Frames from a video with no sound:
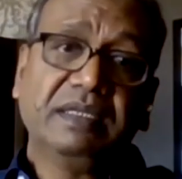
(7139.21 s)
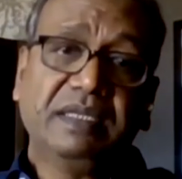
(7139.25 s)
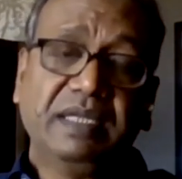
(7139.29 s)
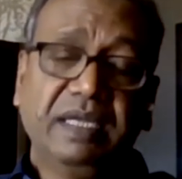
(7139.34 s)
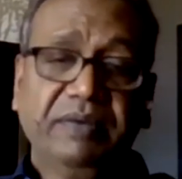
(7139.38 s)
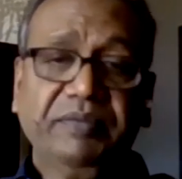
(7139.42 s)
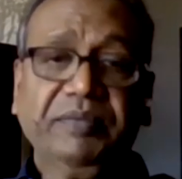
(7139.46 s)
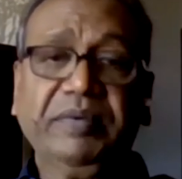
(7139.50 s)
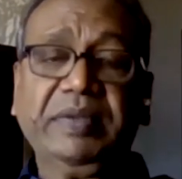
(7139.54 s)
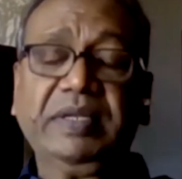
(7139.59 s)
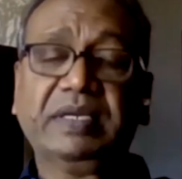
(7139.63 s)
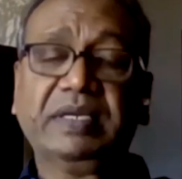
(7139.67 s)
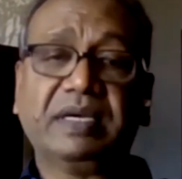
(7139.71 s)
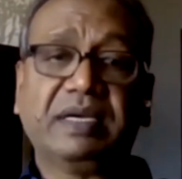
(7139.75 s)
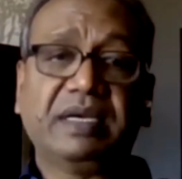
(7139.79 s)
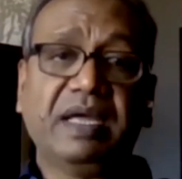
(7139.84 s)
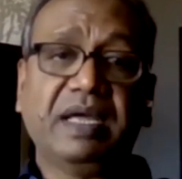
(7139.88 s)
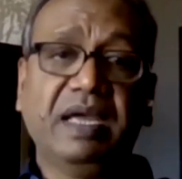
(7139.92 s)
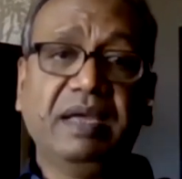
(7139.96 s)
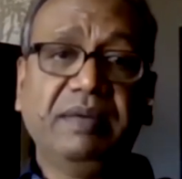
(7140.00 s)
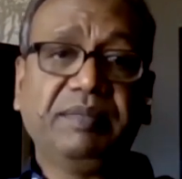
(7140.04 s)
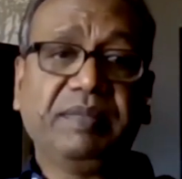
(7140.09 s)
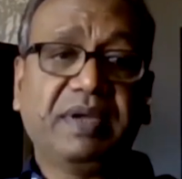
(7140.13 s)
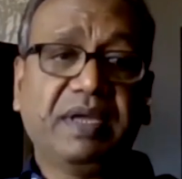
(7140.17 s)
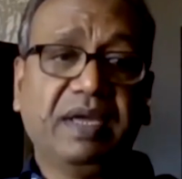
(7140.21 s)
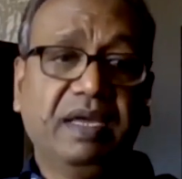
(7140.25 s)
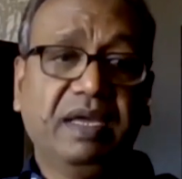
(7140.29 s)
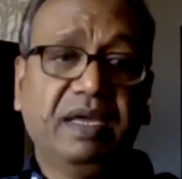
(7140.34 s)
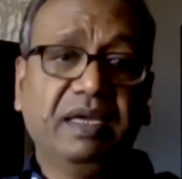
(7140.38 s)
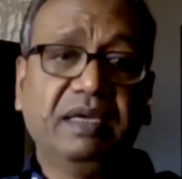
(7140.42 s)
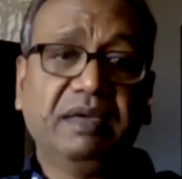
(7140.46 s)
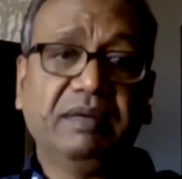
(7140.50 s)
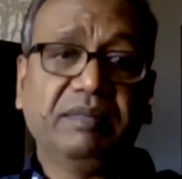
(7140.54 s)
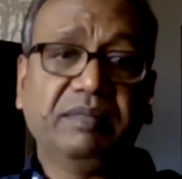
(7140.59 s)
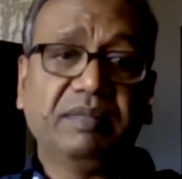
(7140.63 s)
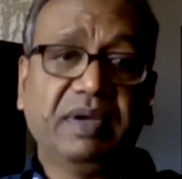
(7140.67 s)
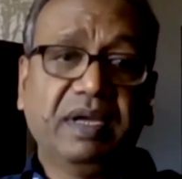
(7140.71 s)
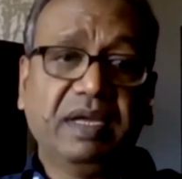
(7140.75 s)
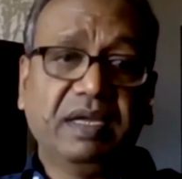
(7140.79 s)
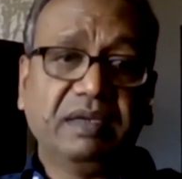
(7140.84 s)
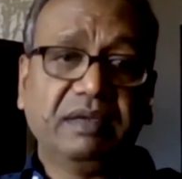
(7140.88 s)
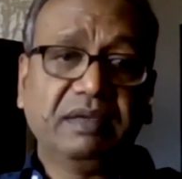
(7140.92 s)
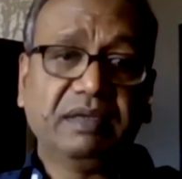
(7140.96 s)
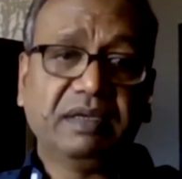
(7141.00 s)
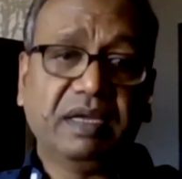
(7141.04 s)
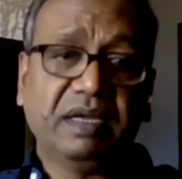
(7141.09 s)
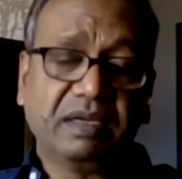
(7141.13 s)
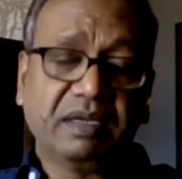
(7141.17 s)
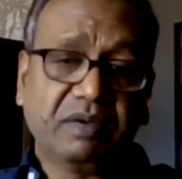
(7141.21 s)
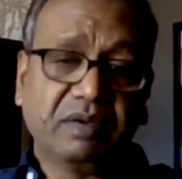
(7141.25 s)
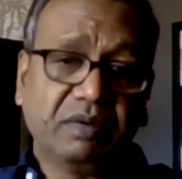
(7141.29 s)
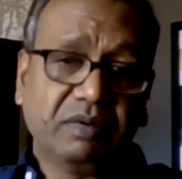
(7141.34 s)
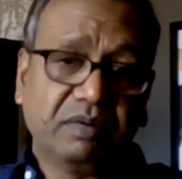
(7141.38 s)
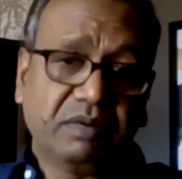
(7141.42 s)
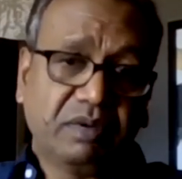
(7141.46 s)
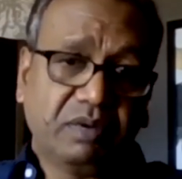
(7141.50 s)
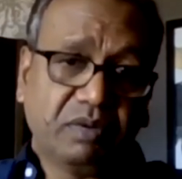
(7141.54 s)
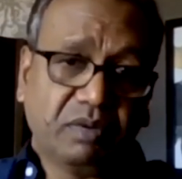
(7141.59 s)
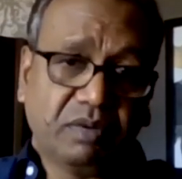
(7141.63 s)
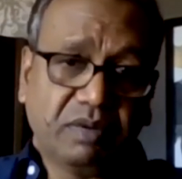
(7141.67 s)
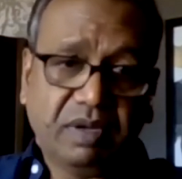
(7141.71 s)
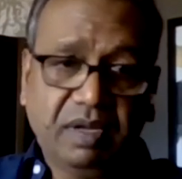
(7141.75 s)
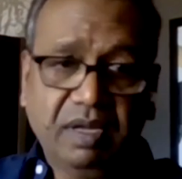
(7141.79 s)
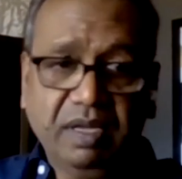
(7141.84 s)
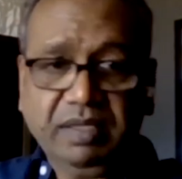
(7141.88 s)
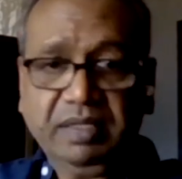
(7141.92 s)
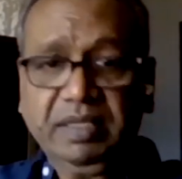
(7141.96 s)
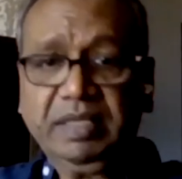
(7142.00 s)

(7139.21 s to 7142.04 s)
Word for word: Then when the time came, I I took